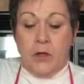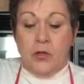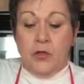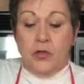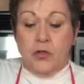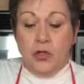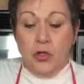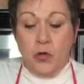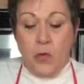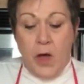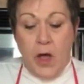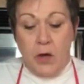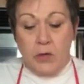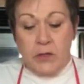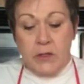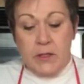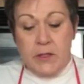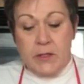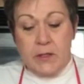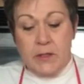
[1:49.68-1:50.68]
2
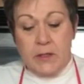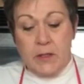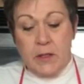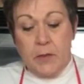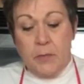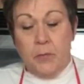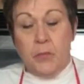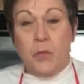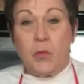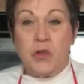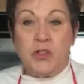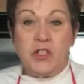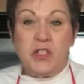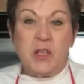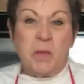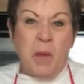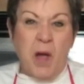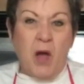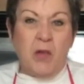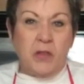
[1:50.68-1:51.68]
ounces, which is
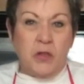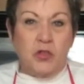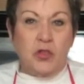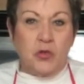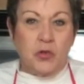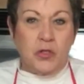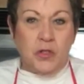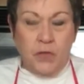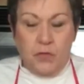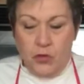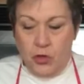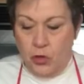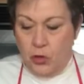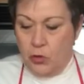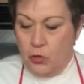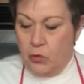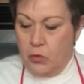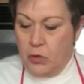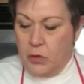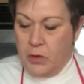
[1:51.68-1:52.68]
about the juice of
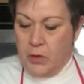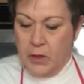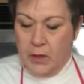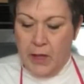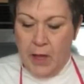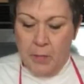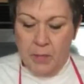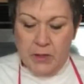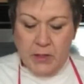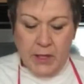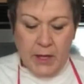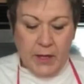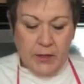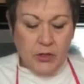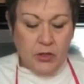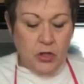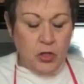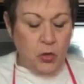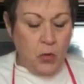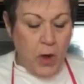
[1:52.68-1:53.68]
2
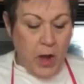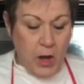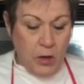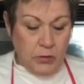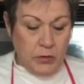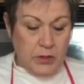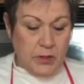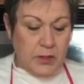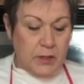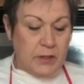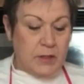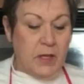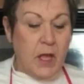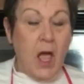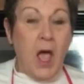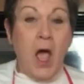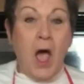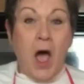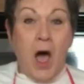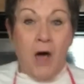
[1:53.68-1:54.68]
clementines, 2 ounces
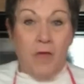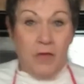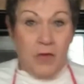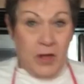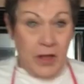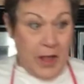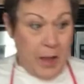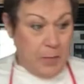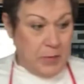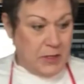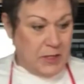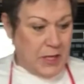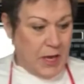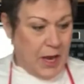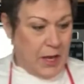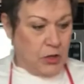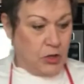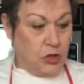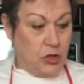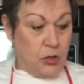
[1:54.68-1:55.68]
of
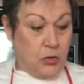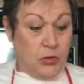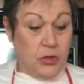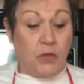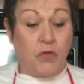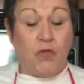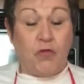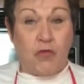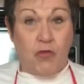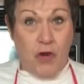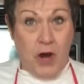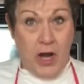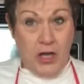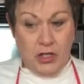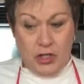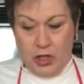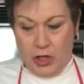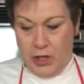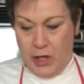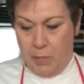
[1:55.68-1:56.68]
clementine juice, fresh
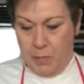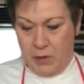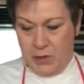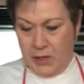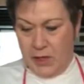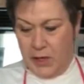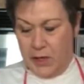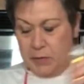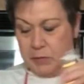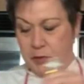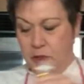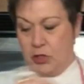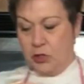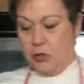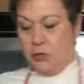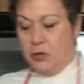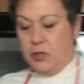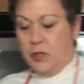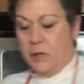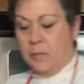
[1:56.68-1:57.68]
clementine
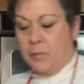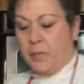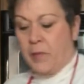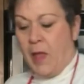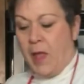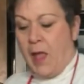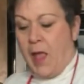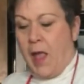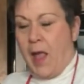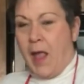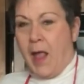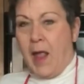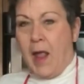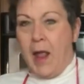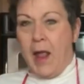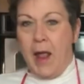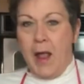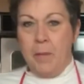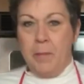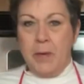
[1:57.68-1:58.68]
juice.
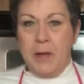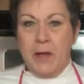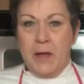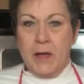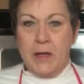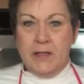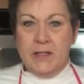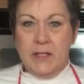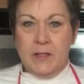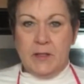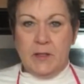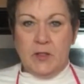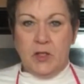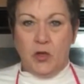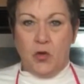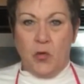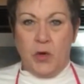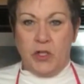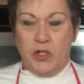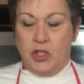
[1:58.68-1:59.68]
And because this is a
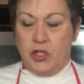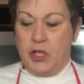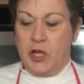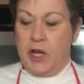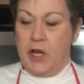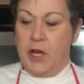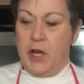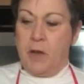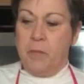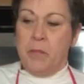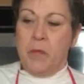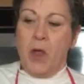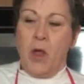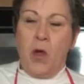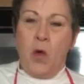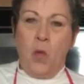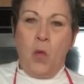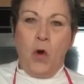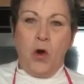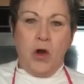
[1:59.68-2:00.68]
Grinch teeny,
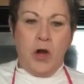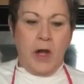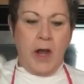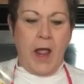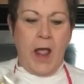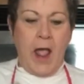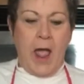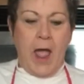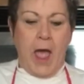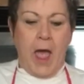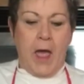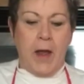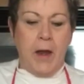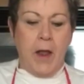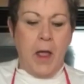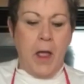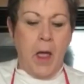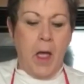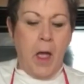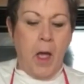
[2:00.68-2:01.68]
we're going to add
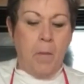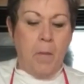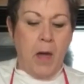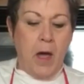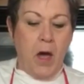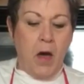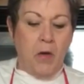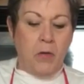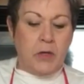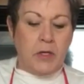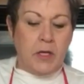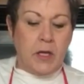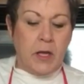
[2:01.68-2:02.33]
about